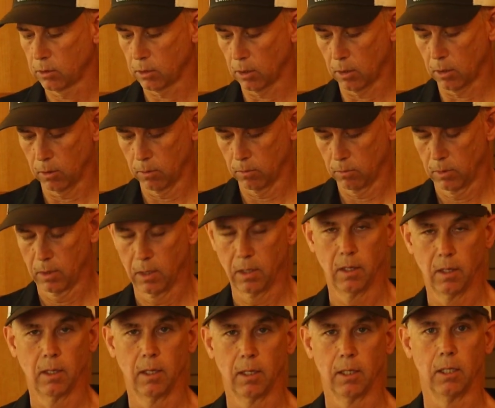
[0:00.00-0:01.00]
So,
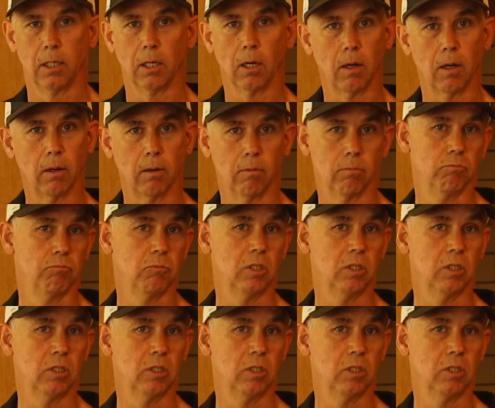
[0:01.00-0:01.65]
you know,